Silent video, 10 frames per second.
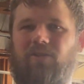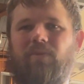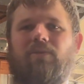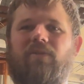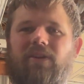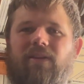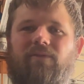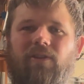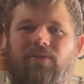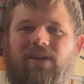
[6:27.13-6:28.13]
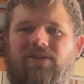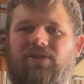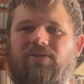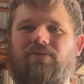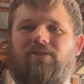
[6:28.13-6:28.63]
me, well, if you get fluid
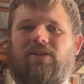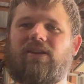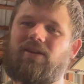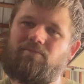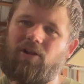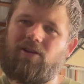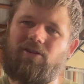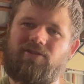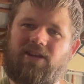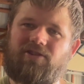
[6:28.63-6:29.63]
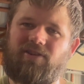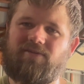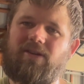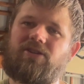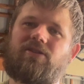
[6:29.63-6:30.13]
into the plug on the side of the
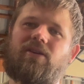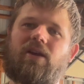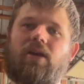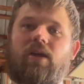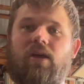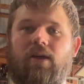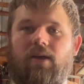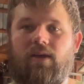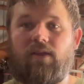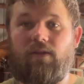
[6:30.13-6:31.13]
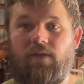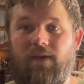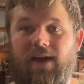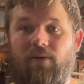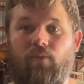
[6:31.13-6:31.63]
transmission,
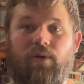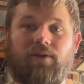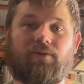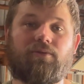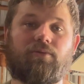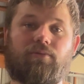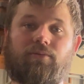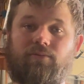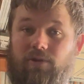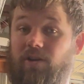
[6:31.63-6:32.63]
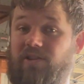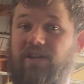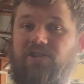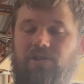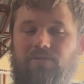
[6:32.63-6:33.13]
that will cause
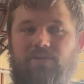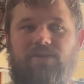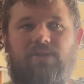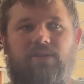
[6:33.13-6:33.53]
issues.